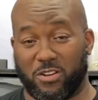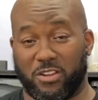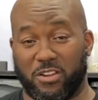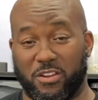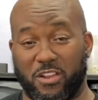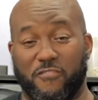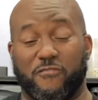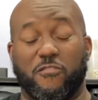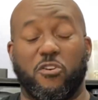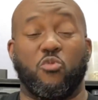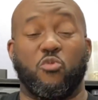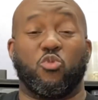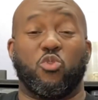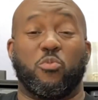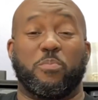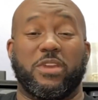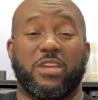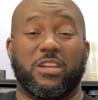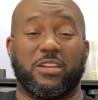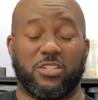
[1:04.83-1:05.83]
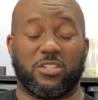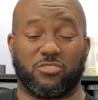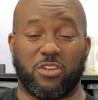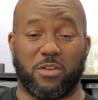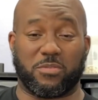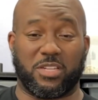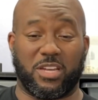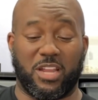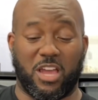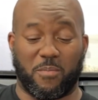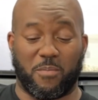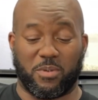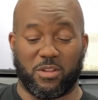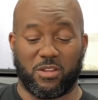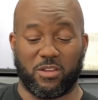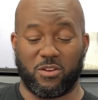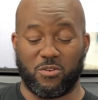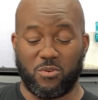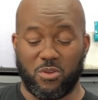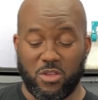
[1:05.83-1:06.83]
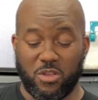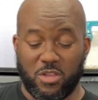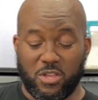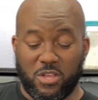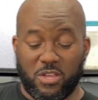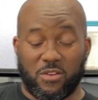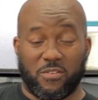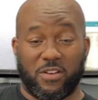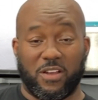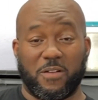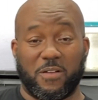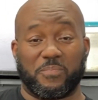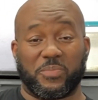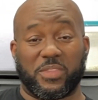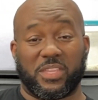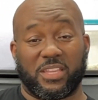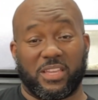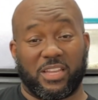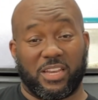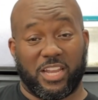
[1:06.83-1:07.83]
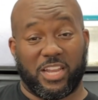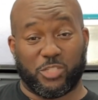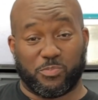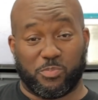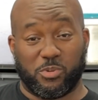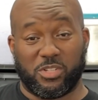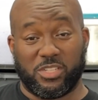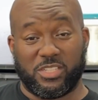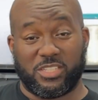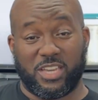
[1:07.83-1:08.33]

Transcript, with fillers: their info will be in the description down below. Well, let's pull these